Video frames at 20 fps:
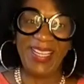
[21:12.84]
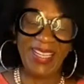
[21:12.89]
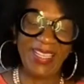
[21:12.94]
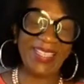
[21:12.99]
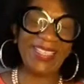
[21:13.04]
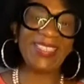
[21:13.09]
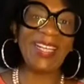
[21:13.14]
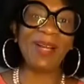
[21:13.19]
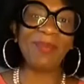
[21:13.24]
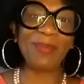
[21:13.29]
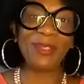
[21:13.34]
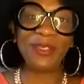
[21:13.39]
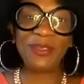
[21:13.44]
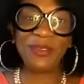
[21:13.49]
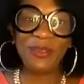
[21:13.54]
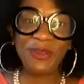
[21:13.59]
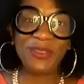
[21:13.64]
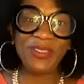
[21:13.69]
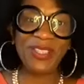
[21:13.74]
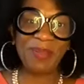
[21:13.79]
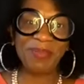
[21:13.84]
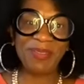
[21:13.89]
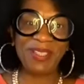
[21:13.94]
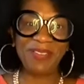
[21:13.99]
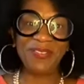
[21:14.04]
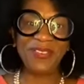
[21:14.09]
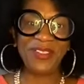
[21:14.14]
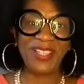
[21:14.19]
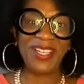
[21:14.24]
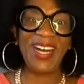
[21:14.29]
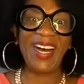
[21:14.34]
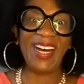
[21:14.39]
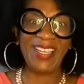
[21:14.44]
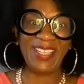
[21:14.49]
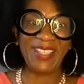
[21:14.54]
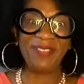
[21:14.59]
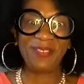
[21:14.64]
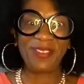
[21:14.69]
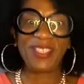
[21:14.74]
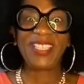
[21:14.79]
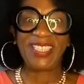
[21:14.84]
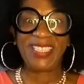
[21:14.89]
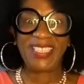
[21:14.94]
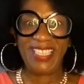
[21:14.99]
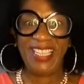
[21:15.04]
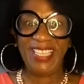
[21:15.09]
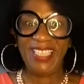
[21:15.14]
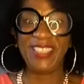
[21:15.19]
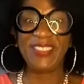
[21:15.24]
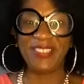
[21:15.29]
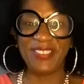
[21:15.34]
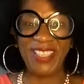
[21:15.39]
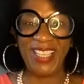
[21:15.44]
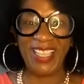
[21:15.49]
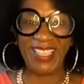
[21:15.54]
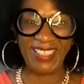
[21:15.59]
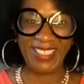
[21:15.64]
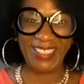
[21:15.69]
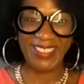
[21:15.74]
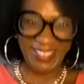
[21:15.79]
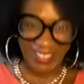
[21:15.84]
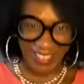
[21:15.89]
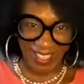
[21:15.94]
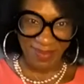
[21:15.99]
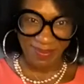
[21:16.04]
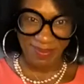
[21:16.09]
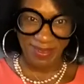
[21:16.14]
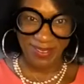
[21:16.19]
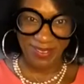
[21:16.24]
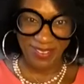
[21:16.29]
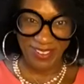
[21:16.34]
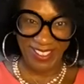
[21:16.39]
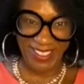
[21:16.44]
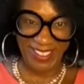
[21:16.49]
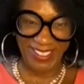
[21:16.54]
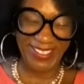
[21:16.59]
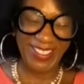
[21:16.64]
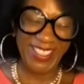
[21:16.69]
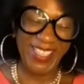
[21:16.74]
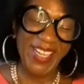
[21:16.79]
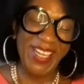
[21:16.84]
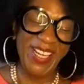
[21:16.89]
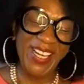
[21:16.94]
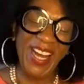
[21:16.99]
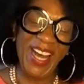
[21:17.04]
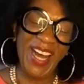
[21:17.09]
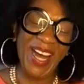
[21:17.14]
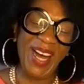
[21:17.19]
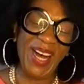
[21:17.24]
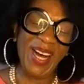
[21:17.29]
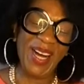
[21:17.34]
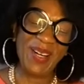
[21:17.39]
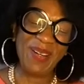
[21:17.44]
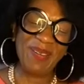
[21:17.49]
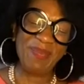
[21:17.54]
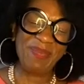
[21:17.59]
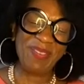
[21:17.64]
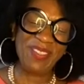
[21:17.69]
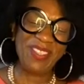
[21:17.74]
anytime you do something for God, it really does feel like an assignment, right?